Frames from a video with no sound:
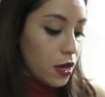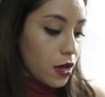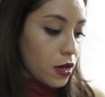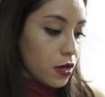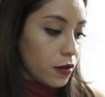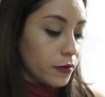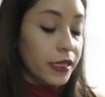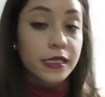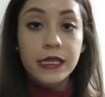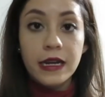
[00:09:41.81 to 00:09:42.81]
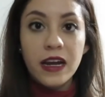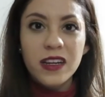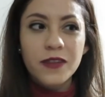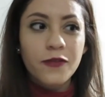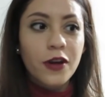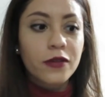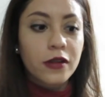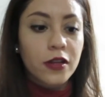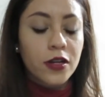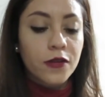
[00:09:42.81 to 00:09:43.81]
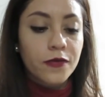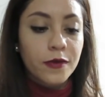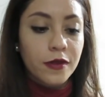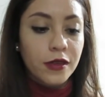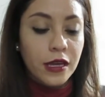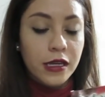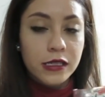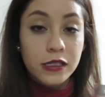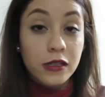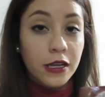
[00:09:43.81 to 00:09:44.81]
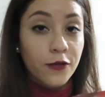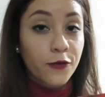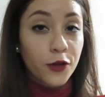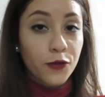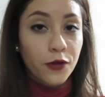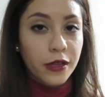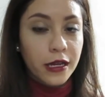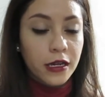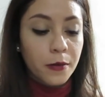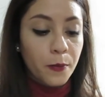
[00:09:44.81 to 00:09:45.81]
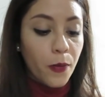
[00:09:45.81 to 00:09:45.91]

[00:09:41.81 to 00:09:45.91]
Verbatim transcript: Um, like you said, I found a lot of things like food related,